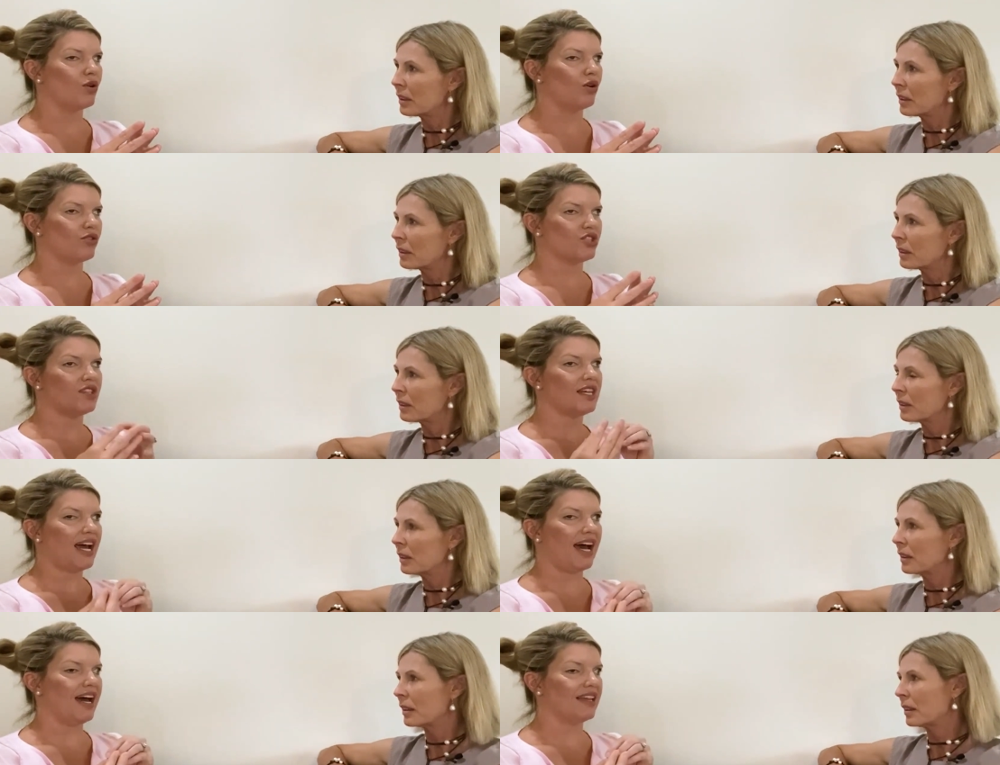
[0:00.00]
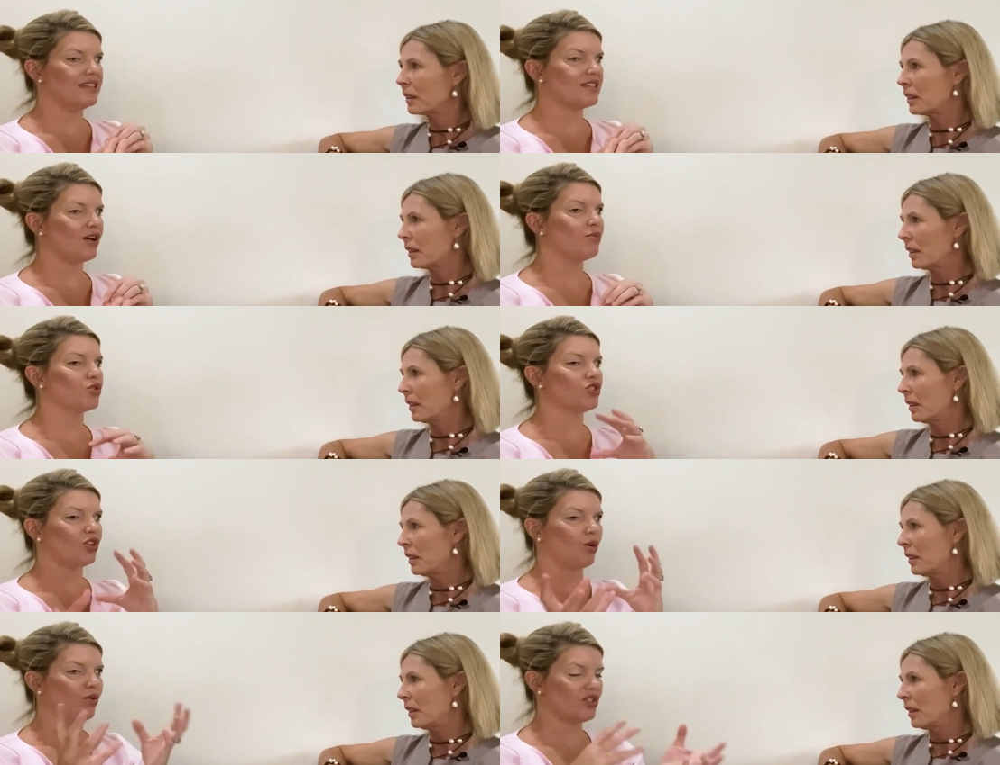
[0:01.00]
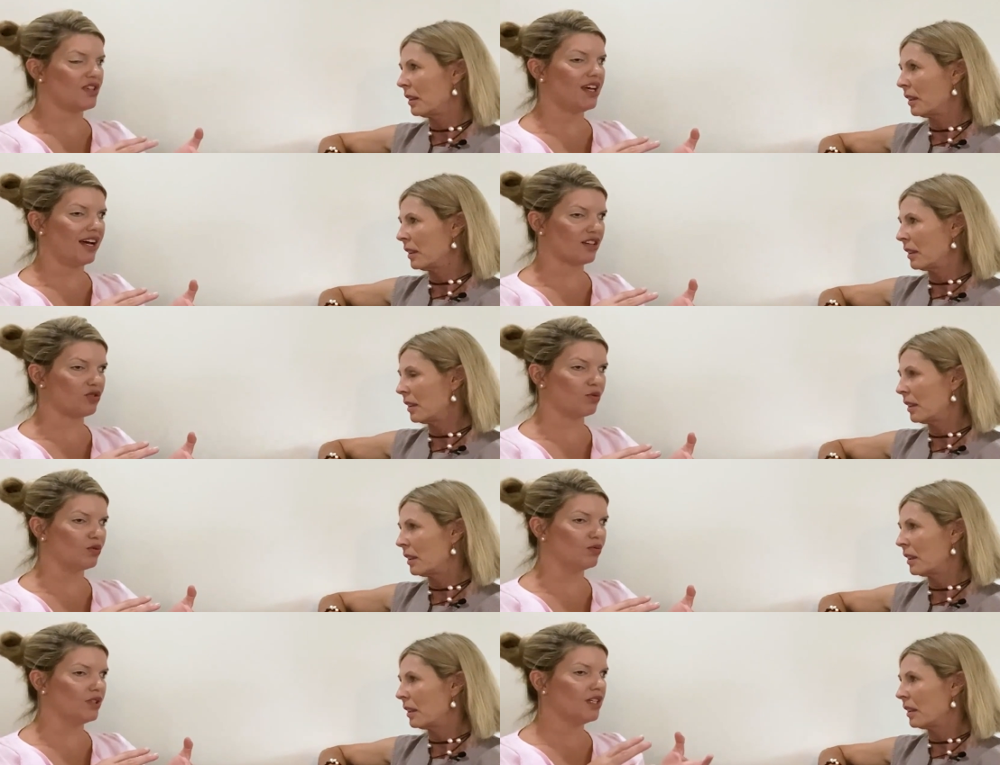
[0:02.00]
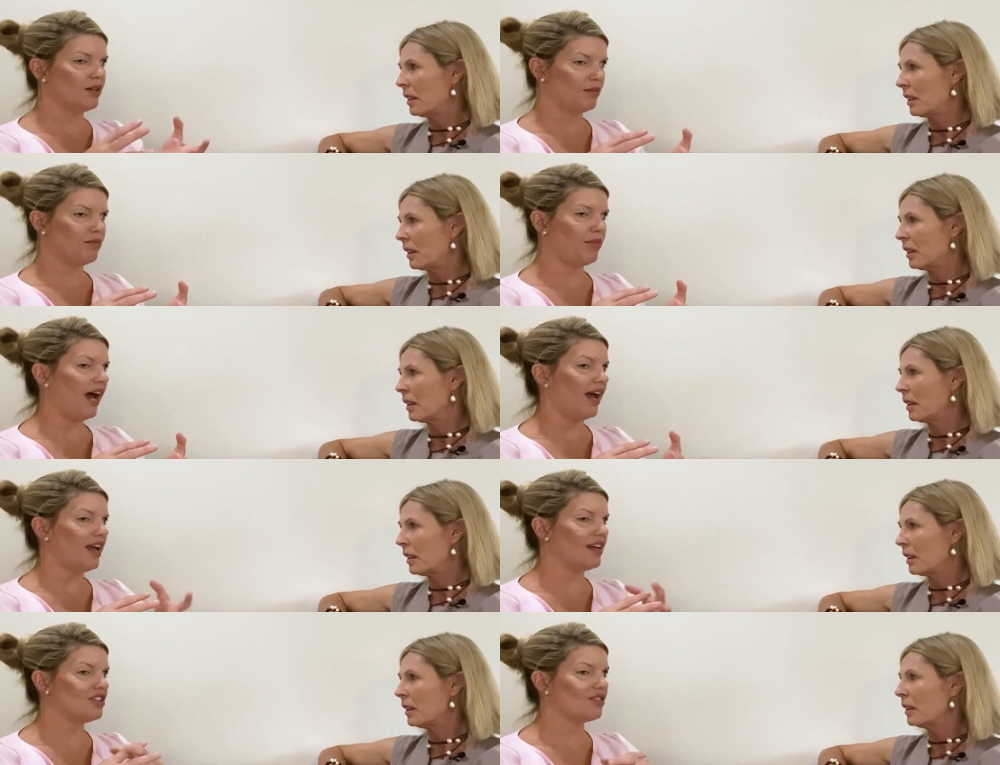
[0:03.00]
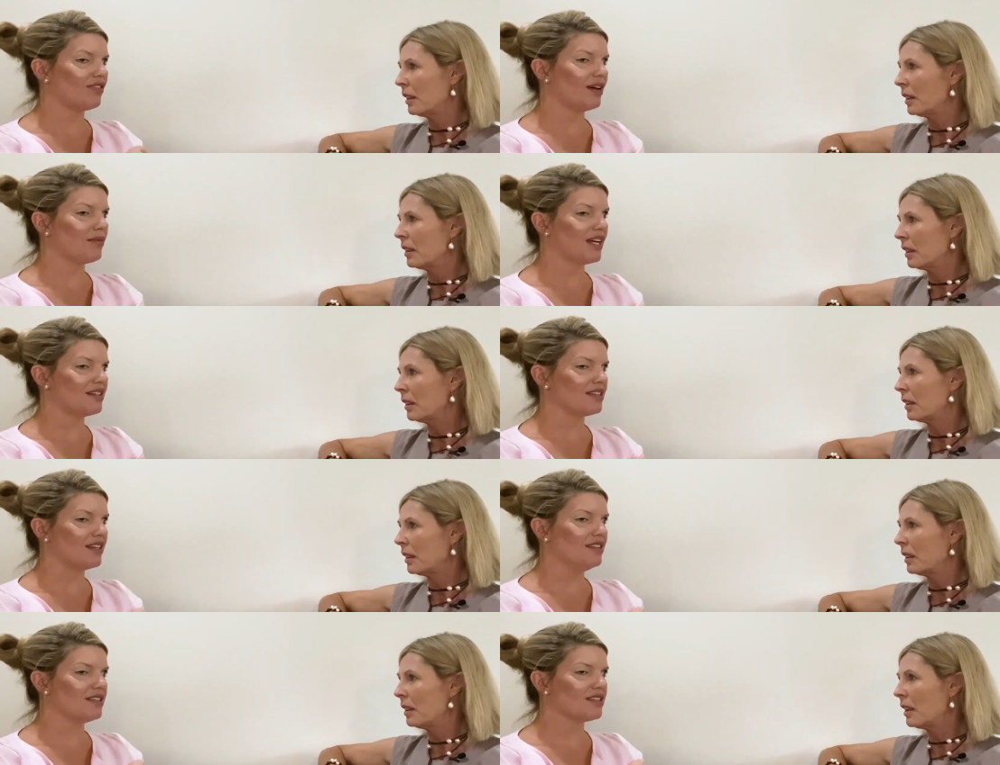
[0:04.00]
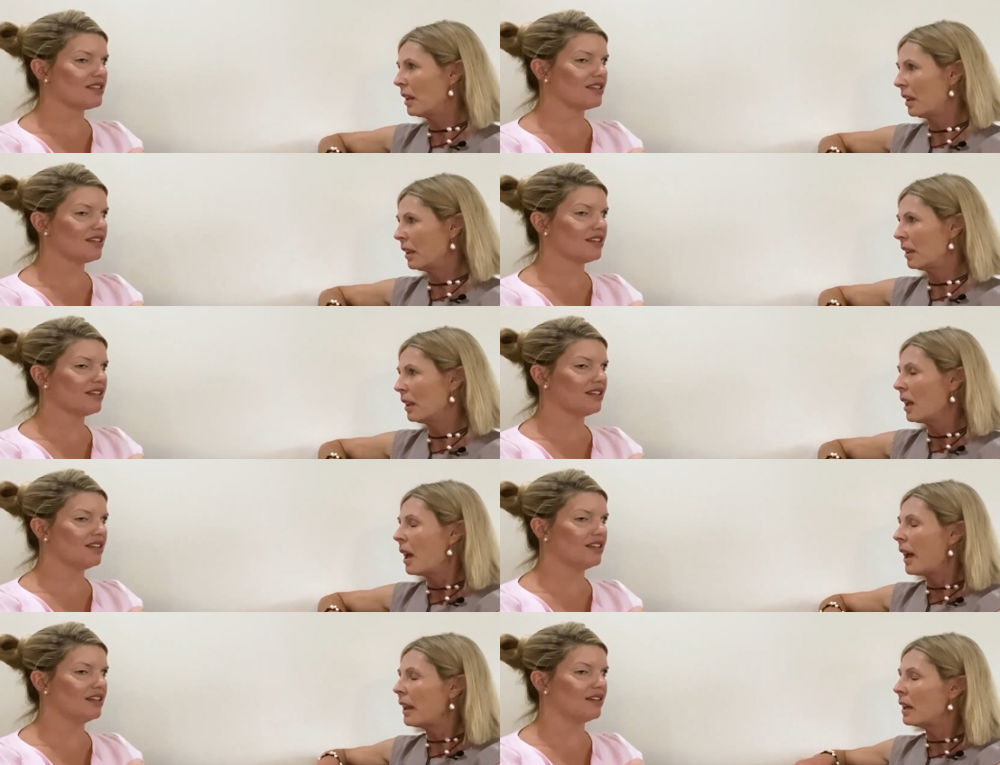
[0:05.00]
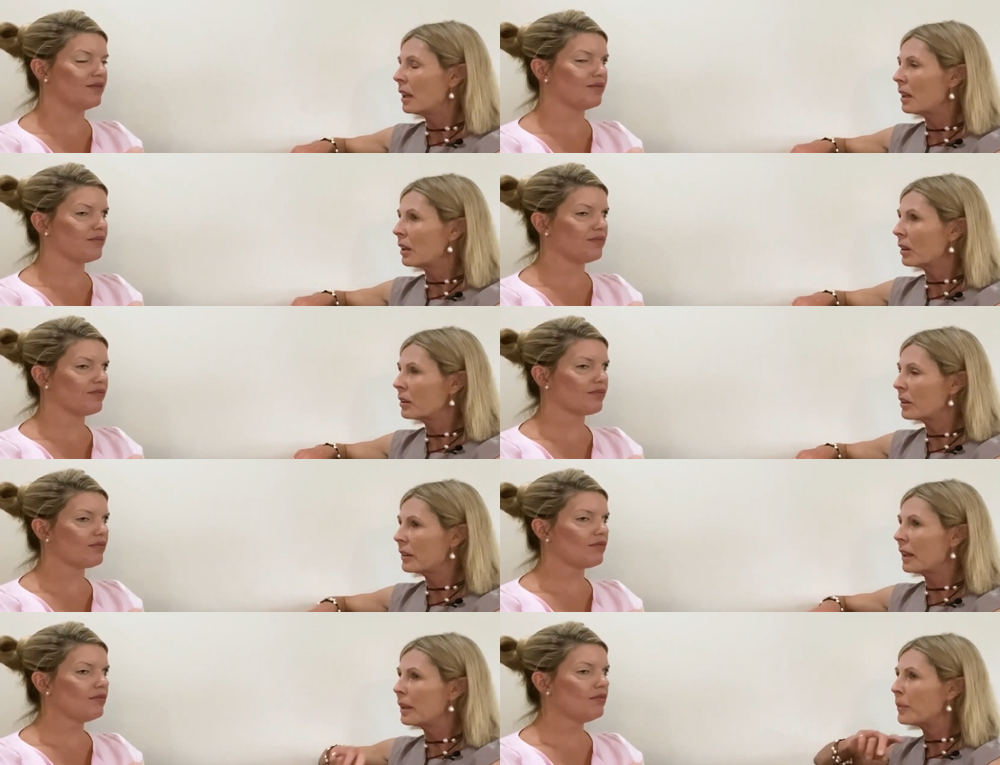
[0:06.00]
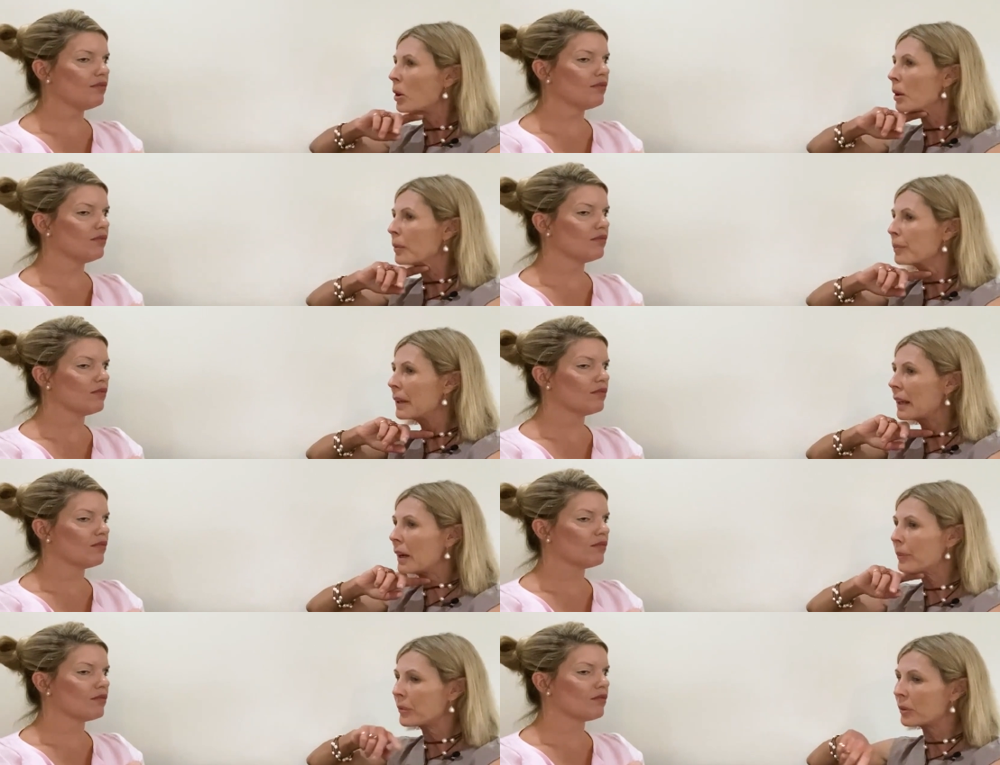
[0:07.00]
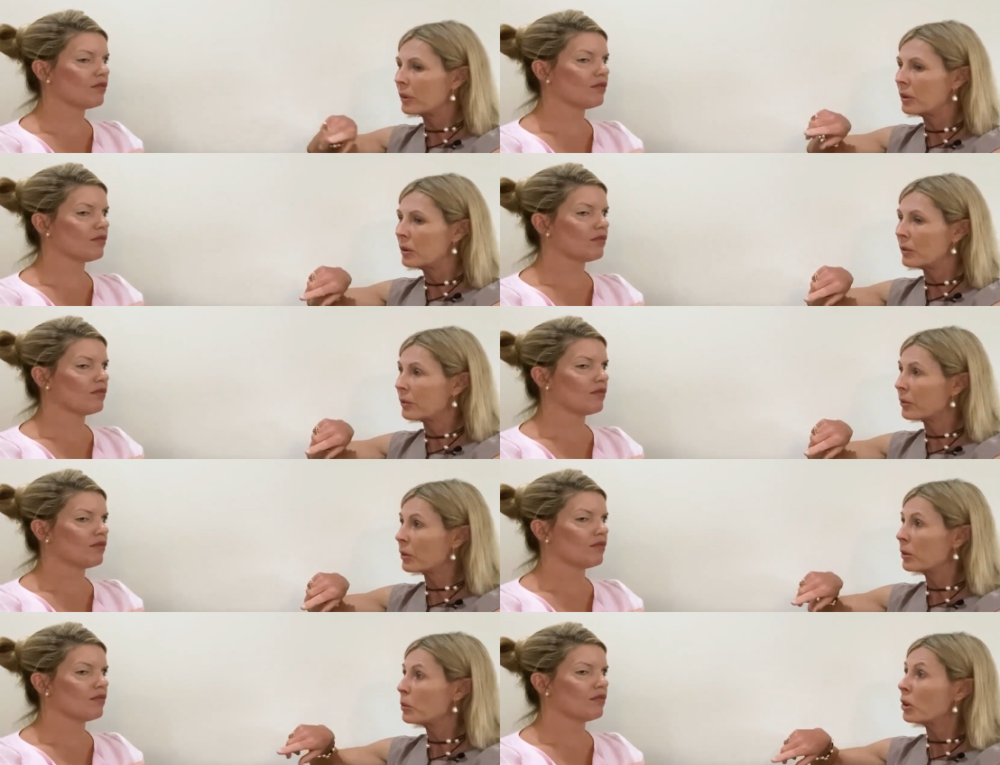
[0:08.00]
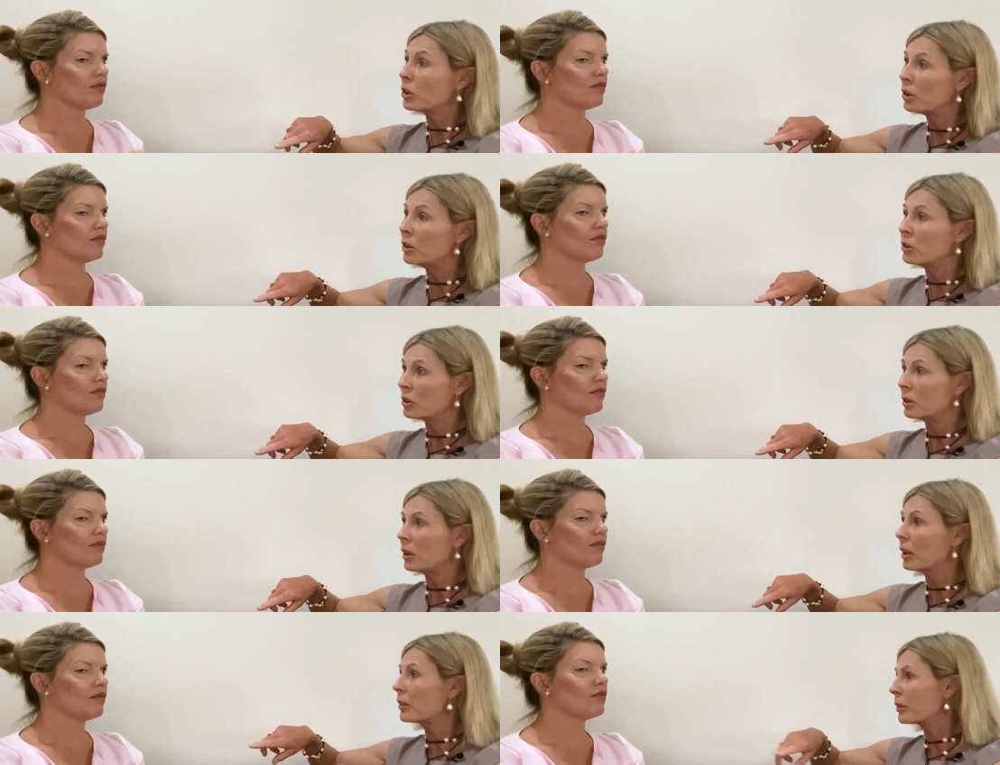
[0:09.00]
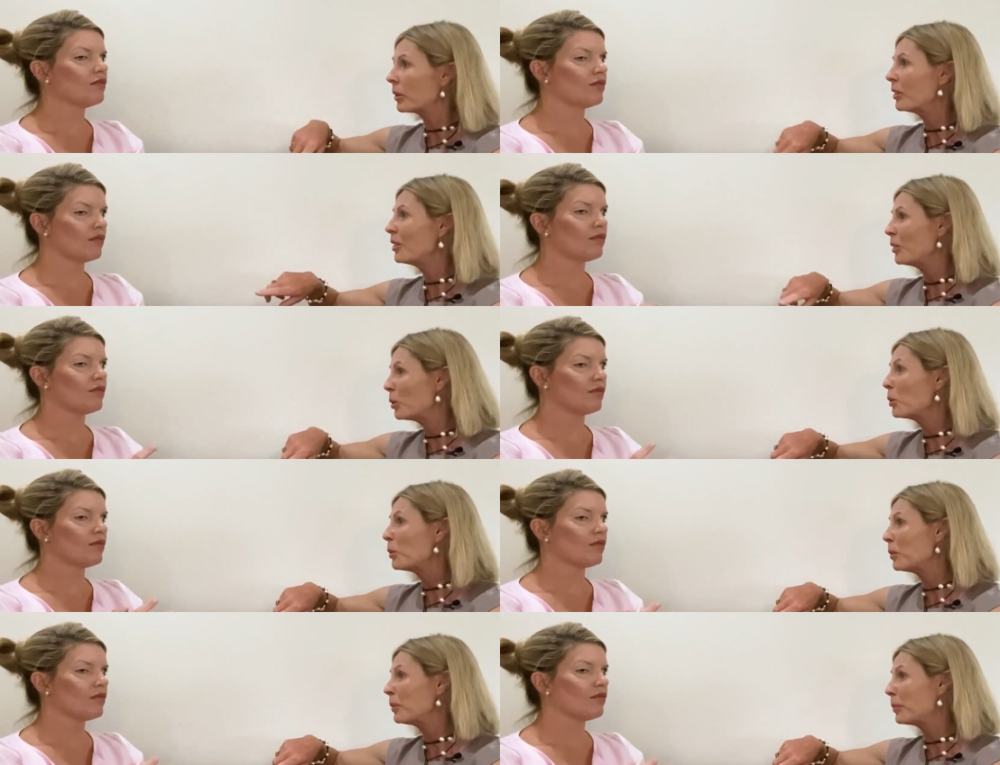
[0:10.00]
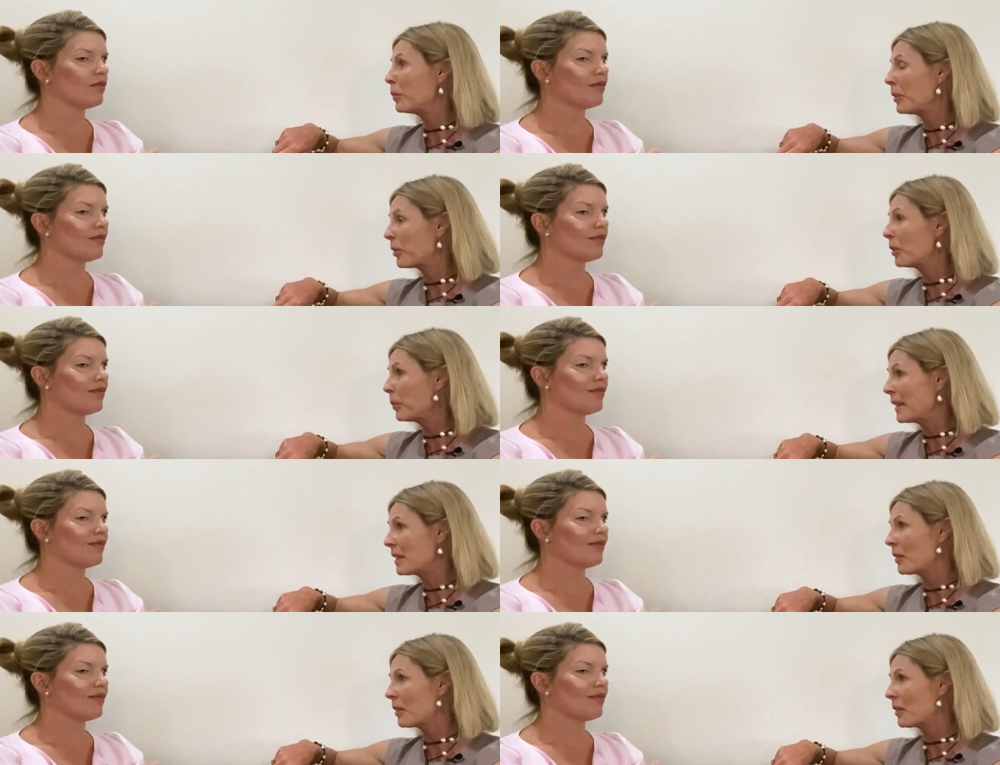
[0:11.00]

Speaker 1: onto the ads. I'm also go onto their actual page, if that makes sense. Yeah.
Speaker 2: And like the theme I pick up through through what you do, like through your through West